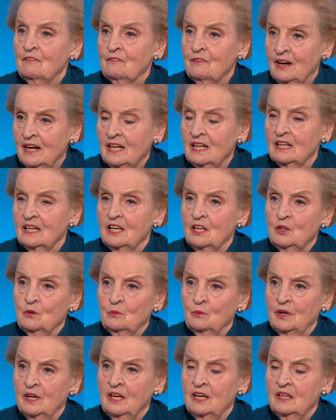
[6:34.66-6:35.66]
frankly,
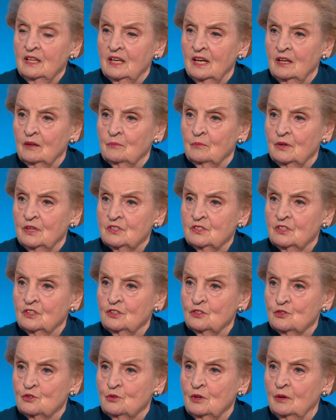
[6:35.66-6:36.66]
the way that
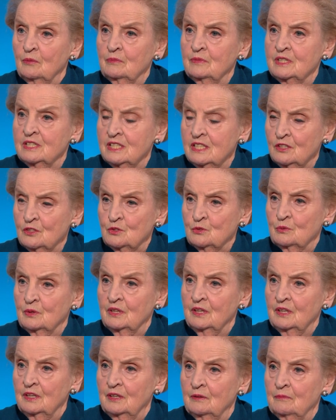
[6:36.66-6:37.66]
President Trump deals
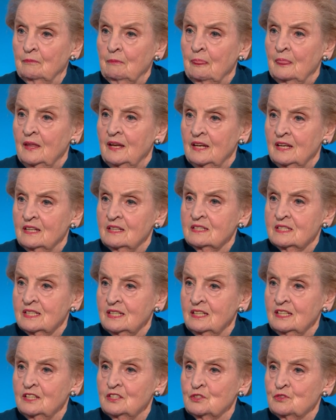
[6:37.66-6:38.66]
with him is
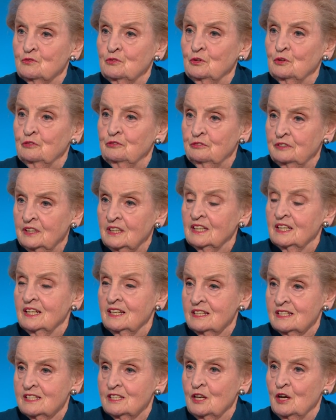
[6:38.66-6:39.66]
he is
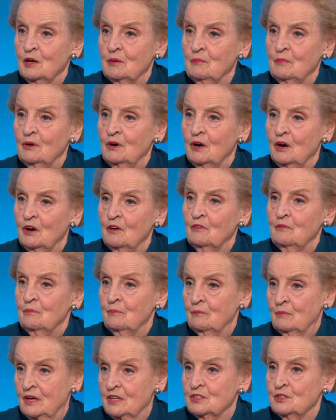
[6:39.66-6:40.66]
fulfilling some of
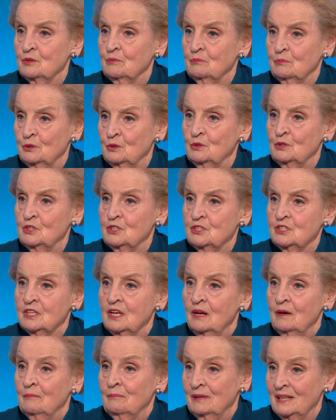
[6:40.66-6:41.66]
President Putin's
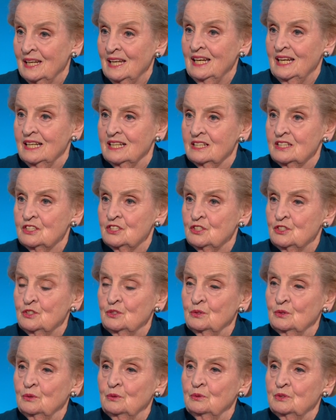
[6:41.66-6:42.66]
plans
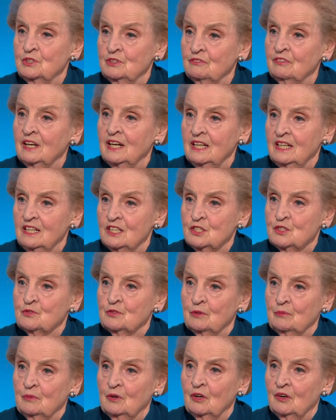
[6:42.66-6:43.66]
to divide us
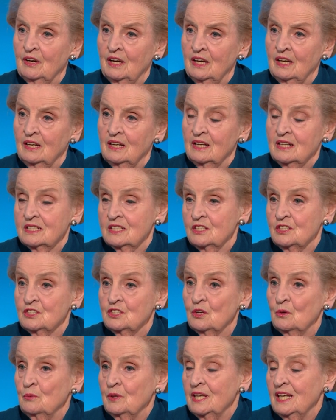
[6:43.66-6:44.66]
from our allies. And
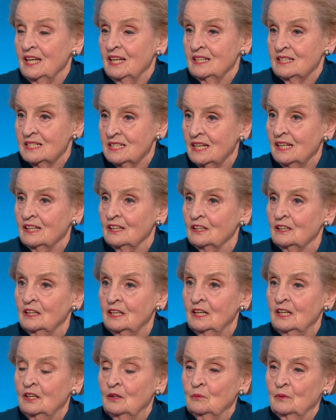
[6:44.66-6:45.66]
so we can't tell
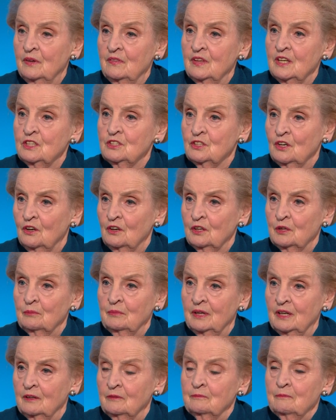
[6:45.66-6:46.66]
when they talk
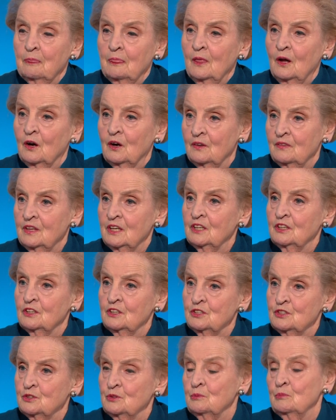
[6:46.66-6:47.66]
about are they going
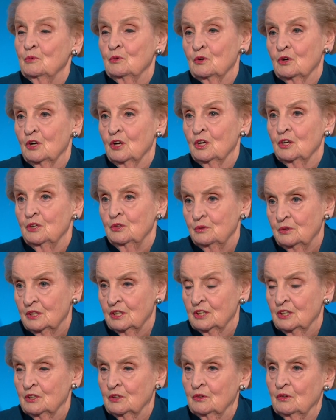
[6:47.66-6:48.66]
to do more on
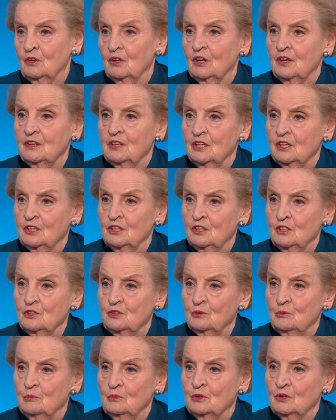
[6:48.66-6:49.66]
nuclear or are they going to
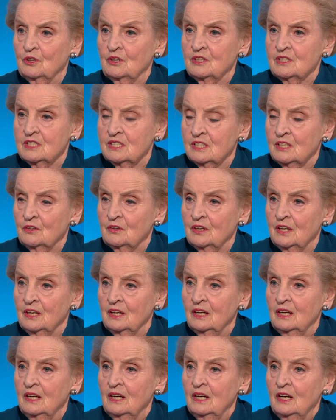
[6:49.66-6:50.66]
do more on
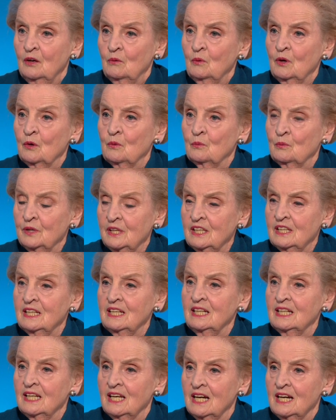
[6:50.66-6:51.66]
Syria? What
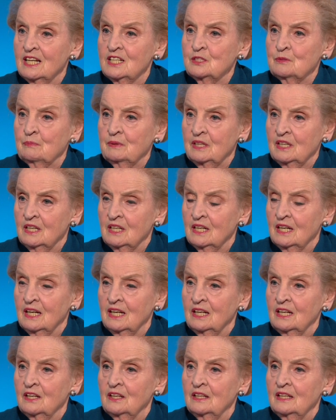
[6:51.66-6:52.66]
really lies
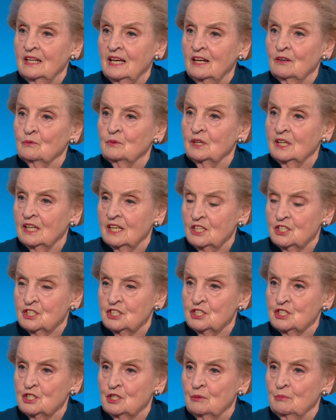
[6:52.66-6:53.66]
behind that
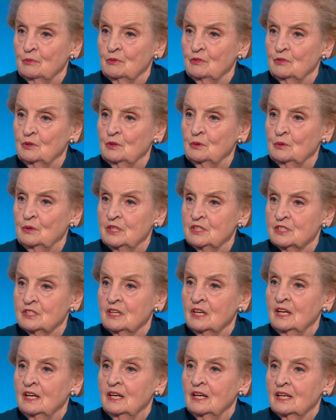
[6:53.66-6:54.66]
relationship of who
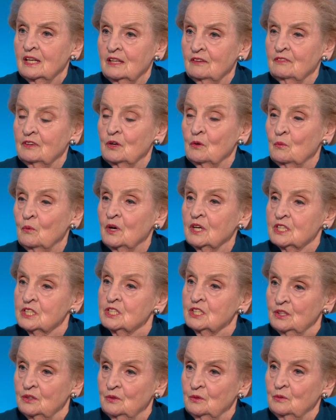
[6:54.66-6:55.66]
is giving what
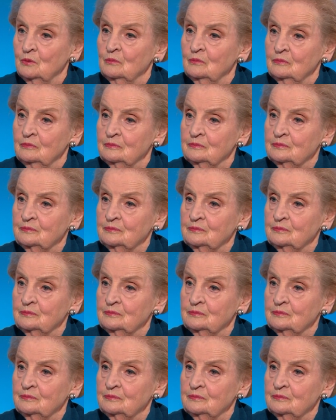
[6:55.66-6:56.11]
to whom.